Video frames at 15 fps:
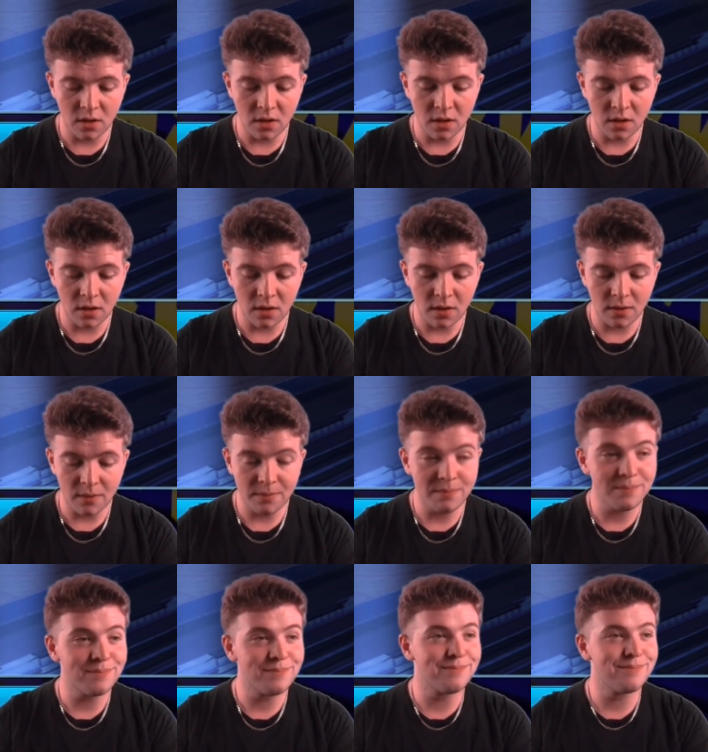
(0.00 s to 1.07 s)

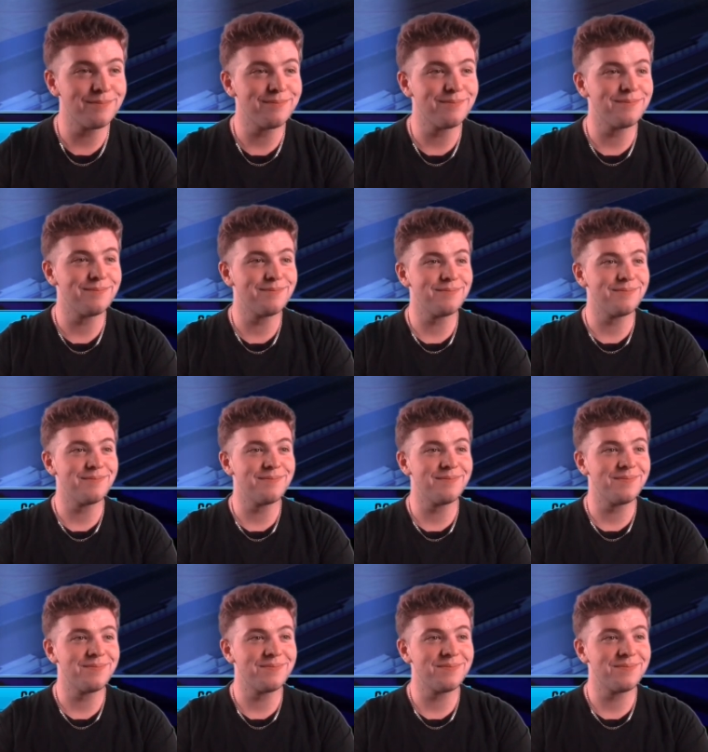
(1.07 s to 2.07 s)
(no one is talking)